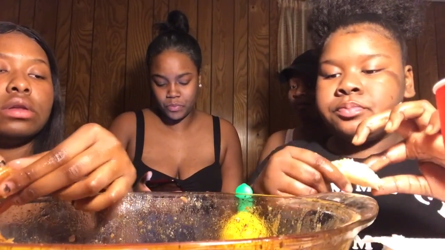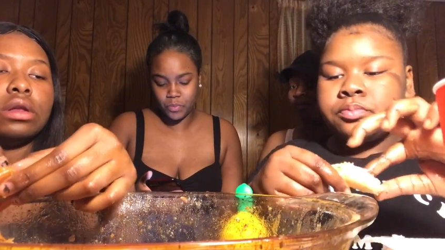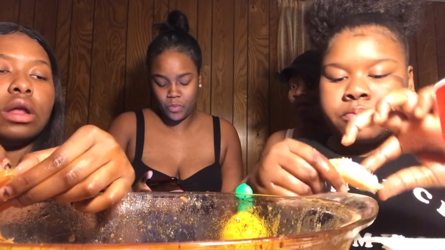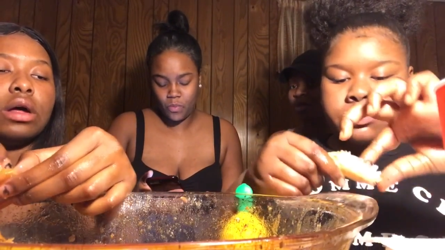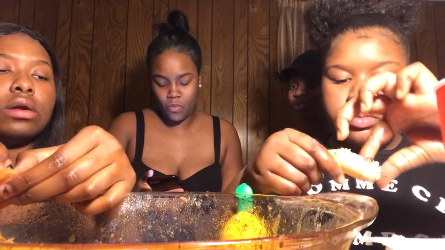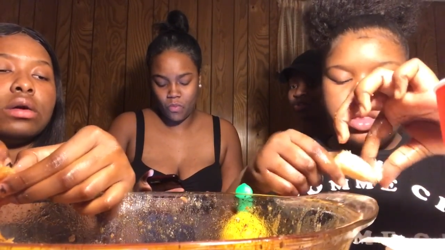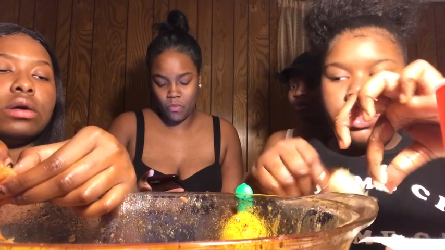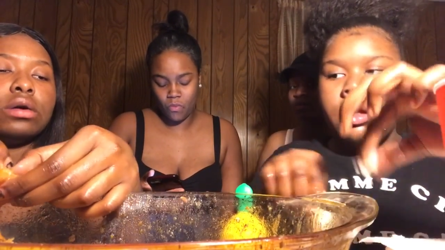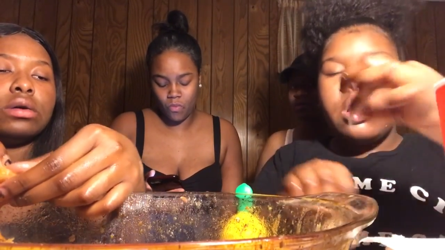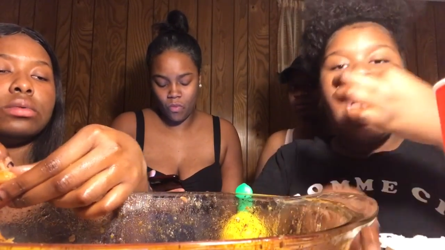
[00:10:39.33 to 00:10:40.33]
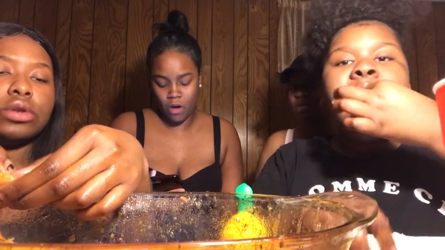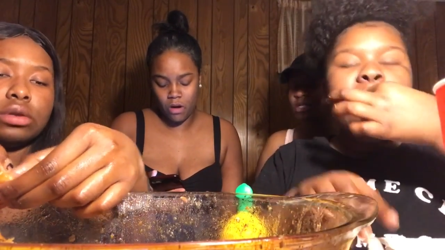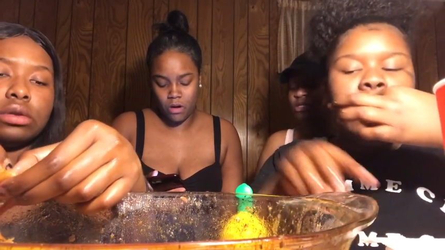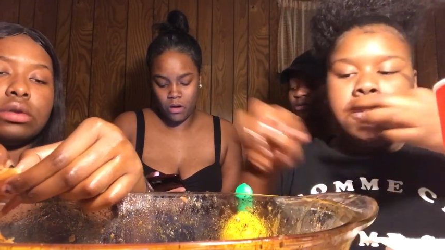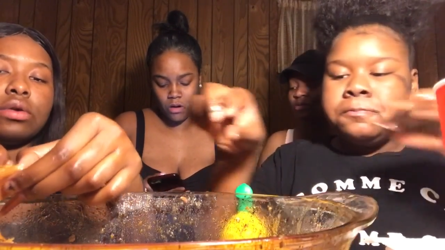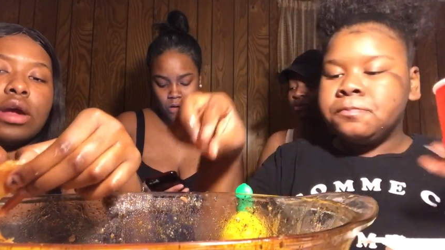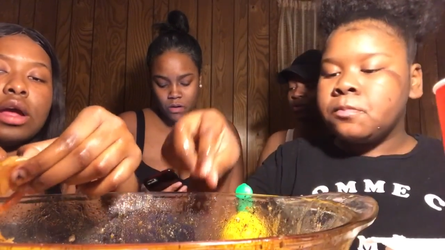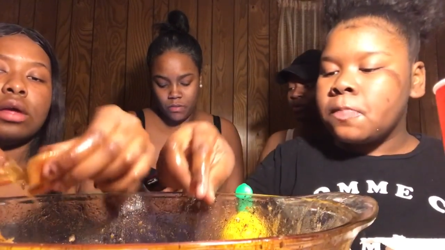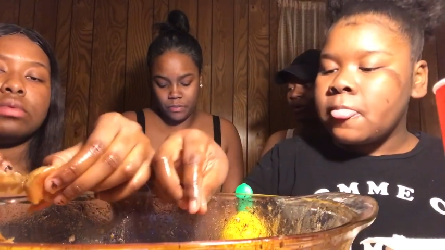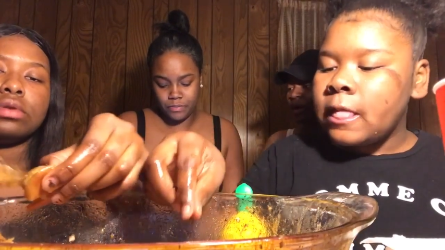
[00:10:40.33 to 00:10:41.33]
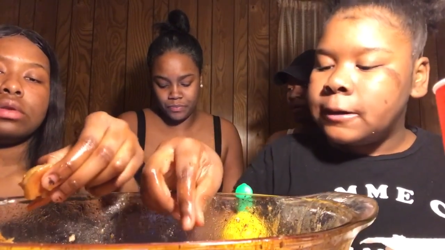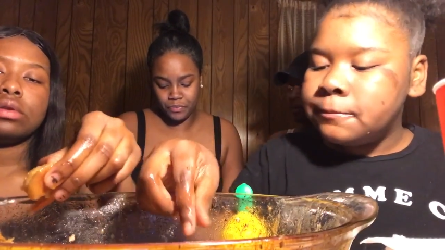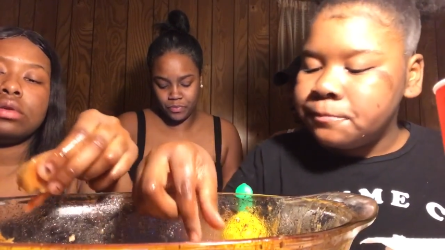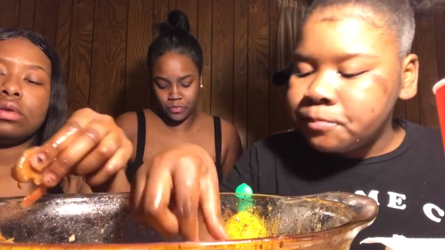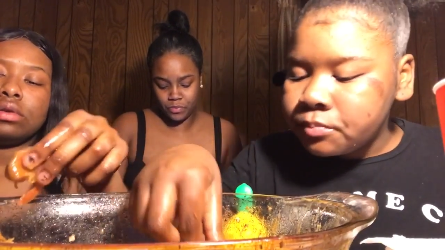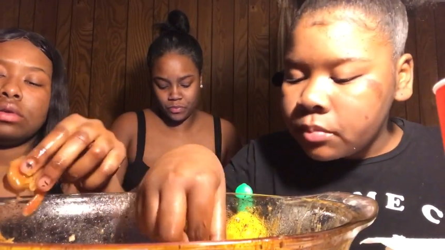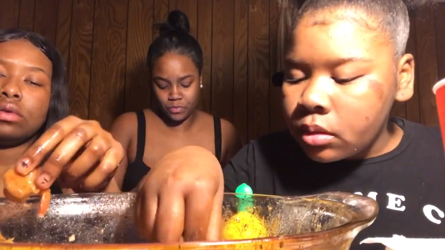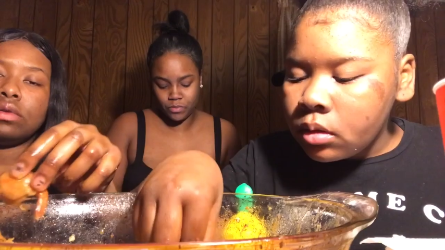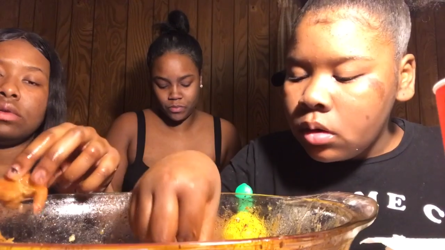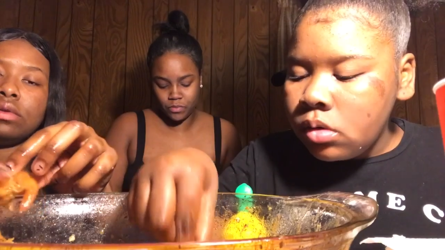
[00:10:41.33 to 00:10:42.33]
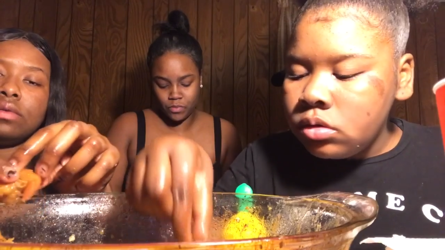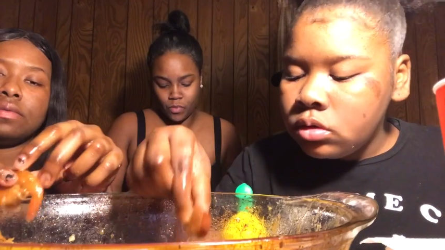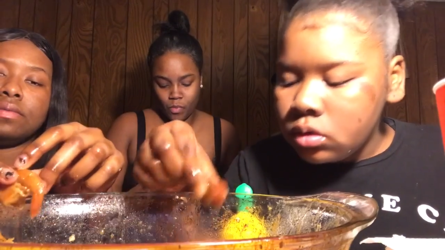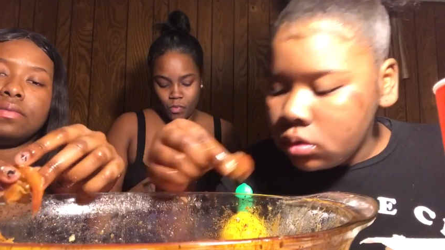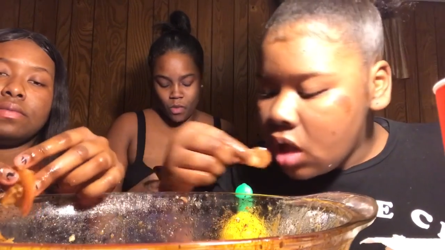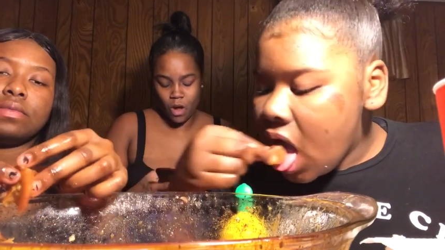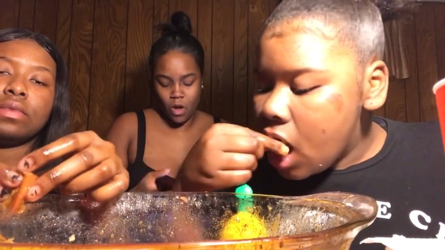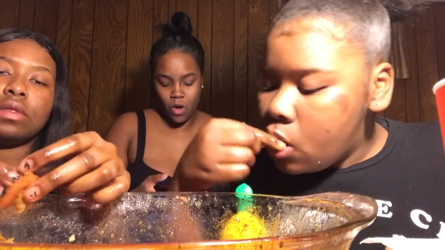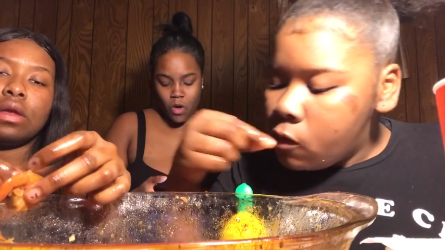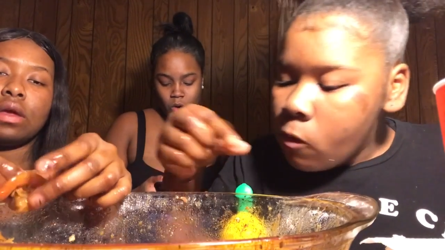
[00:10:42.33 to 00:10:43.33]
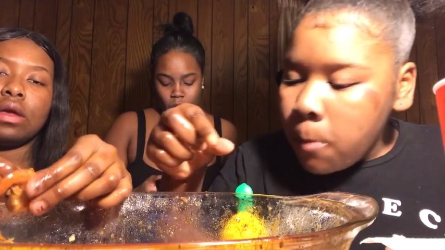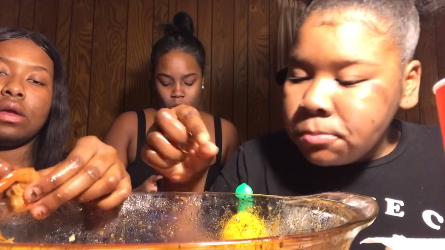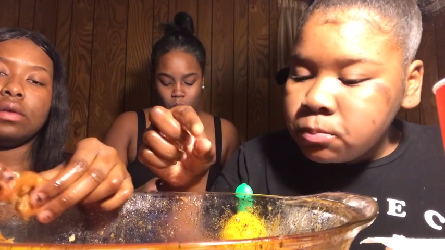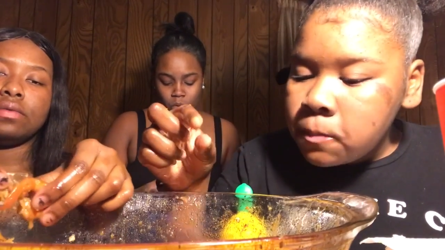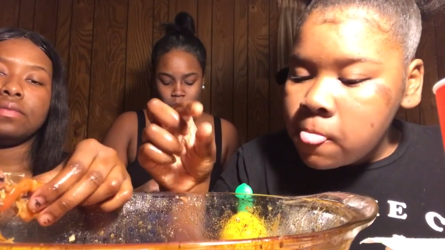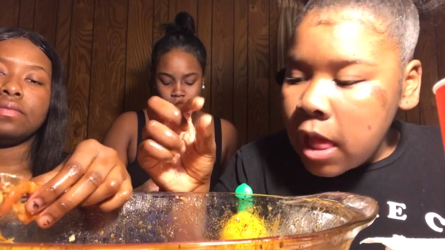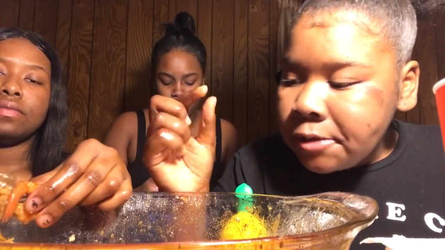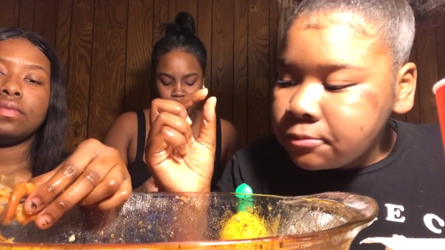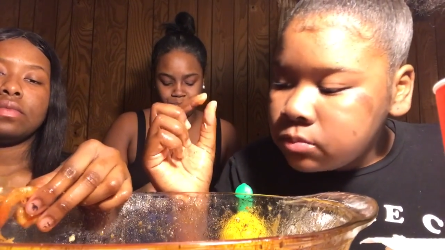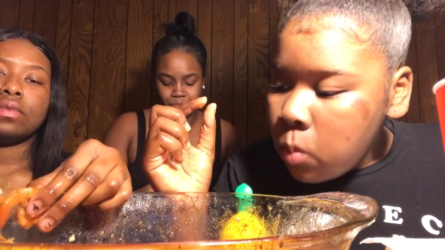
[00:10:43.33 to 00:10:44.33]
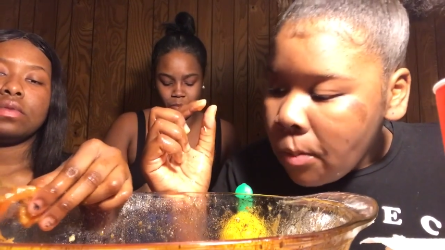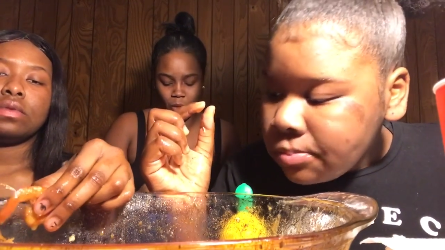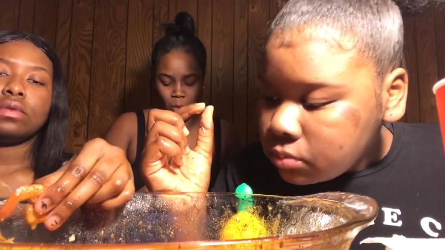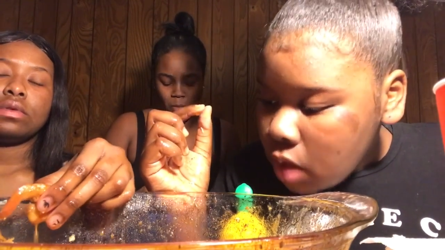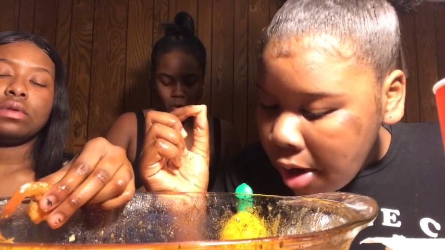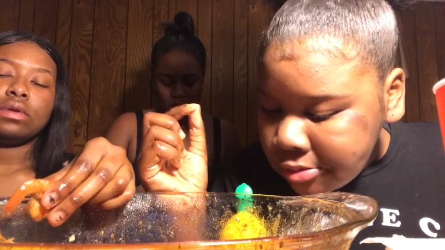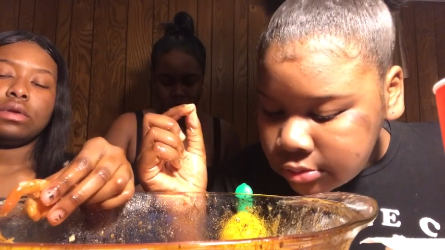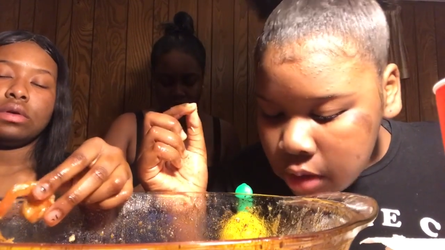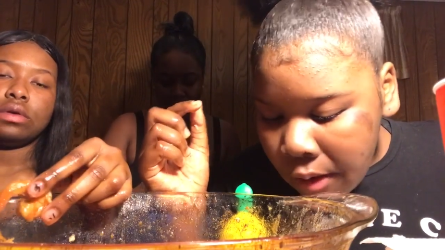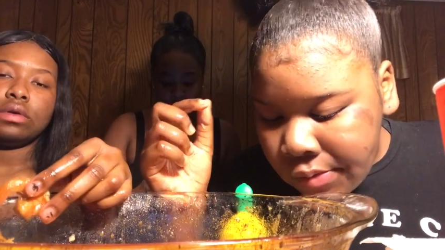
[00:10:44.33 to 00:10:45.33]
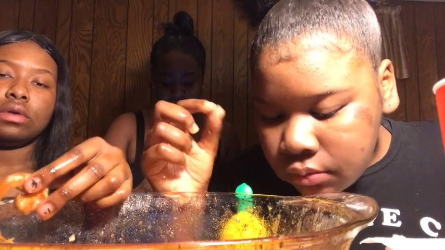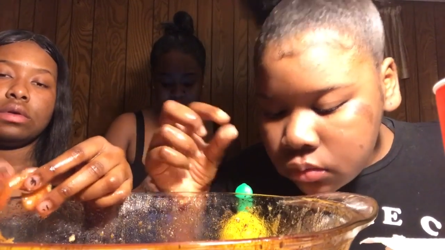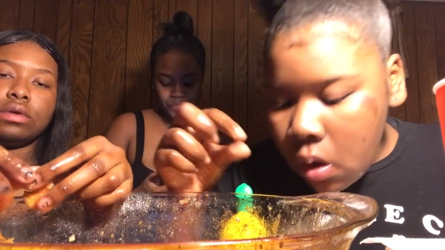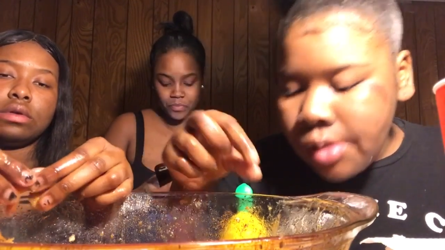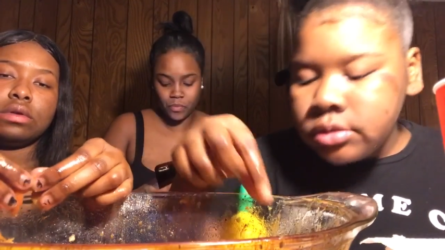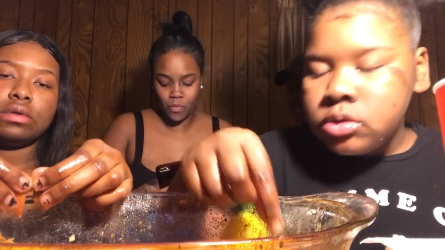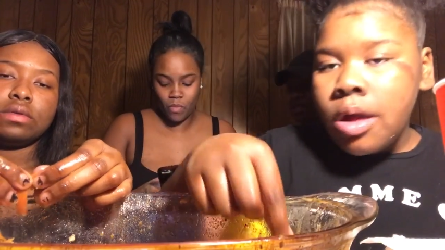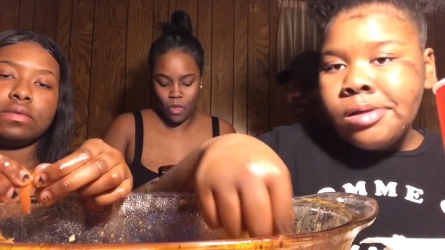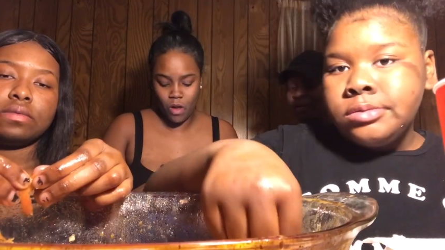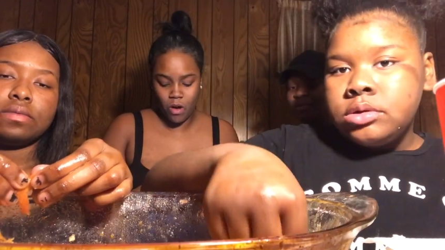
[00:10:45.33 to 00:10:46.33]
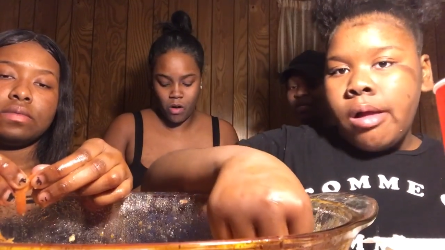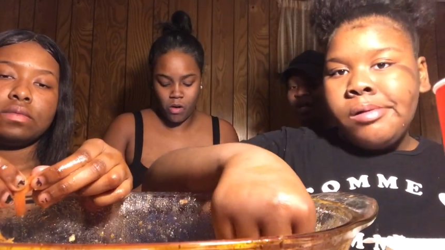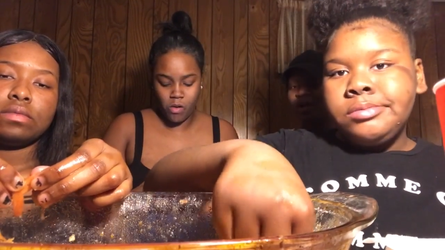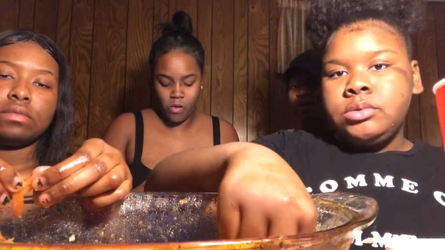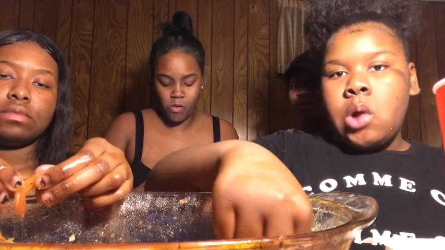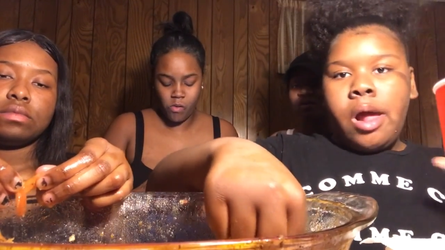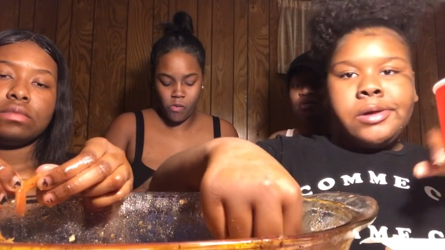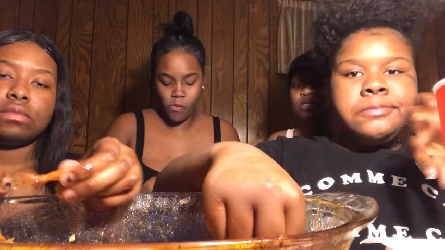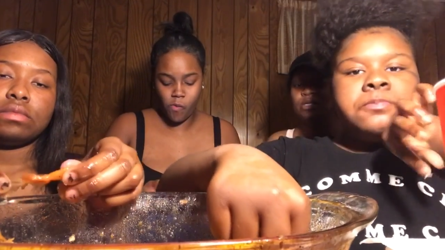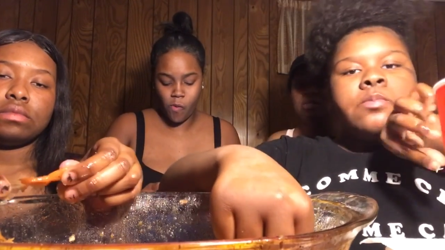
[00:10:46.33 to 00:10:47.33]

Speaker 1: The lot, of um, crab, crab legs, and Ooh. sausage, potatoes, red skin potatoes.